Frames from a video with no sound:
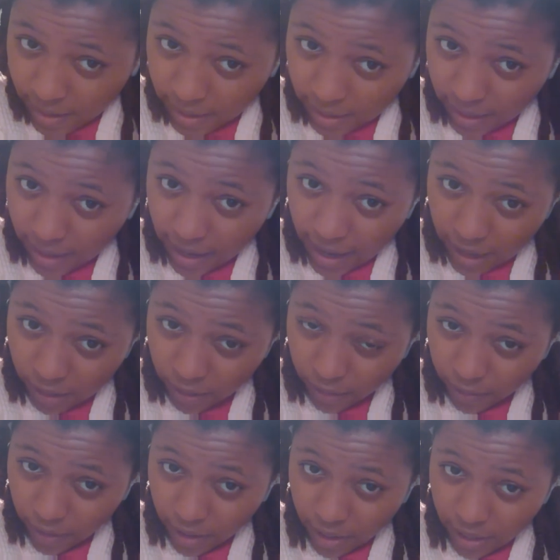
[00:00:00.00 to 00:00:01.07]
the aloe
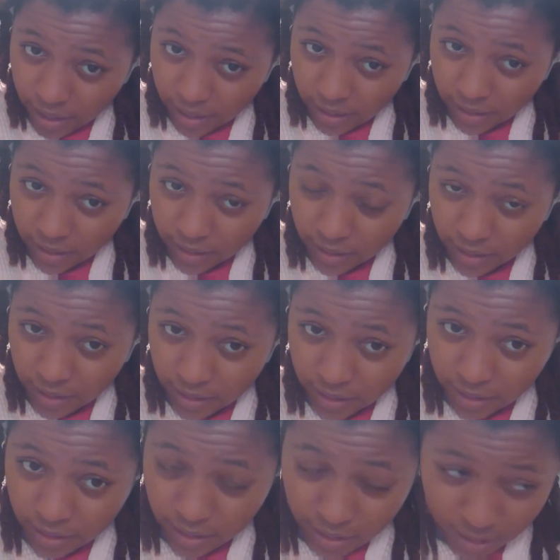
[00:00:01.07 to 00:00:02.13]
vera
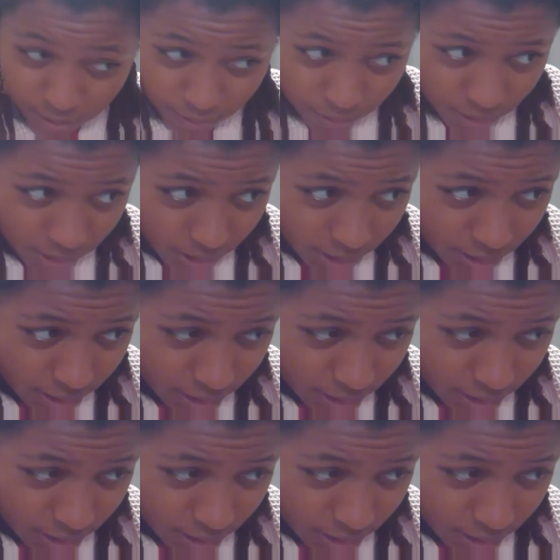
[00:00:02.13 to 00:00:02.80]
juice.